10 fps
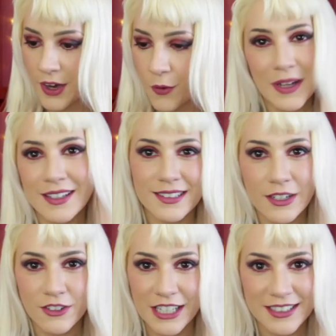What does
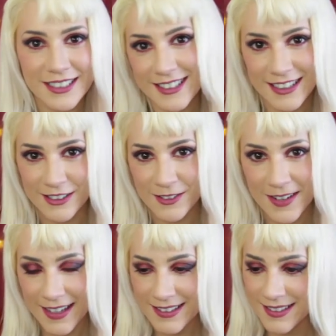little Jessica say to do
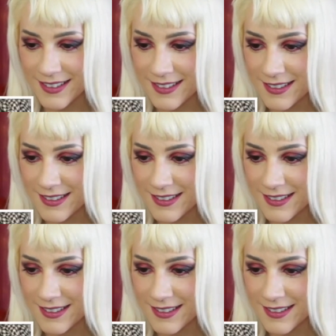next?